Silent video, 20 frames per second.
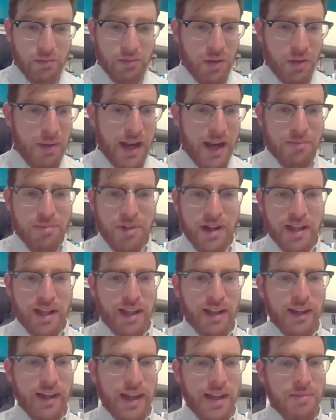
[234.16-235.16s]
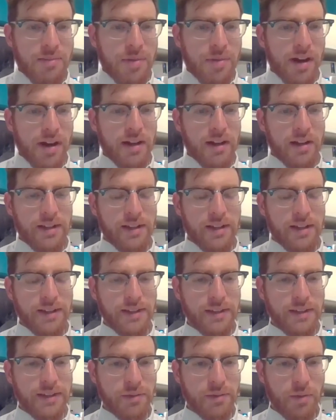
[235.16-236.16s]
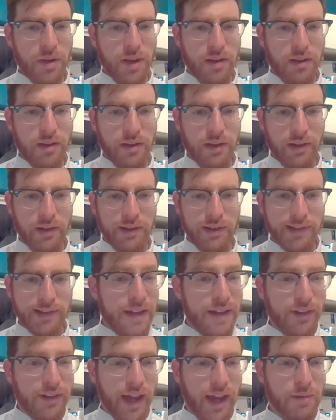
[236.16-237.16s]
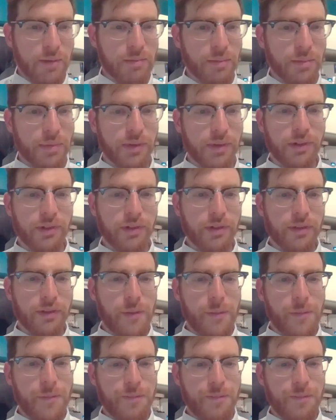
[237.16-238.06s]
with backbreaking labor, with slave camps,